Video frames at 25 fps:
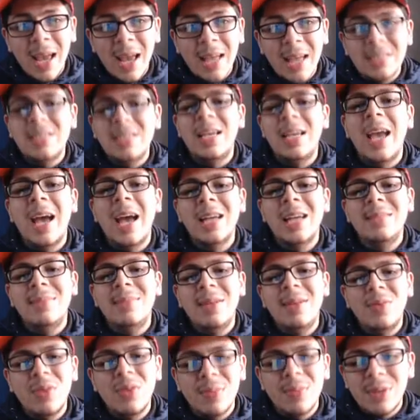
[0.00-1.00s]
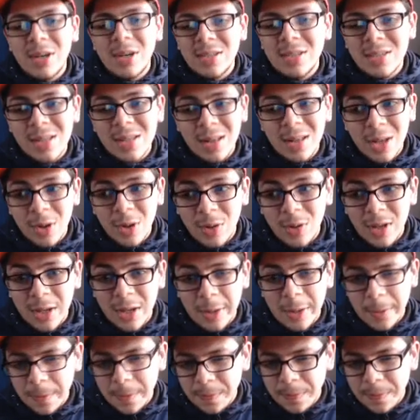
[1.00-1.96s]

as he has been with Barcelona.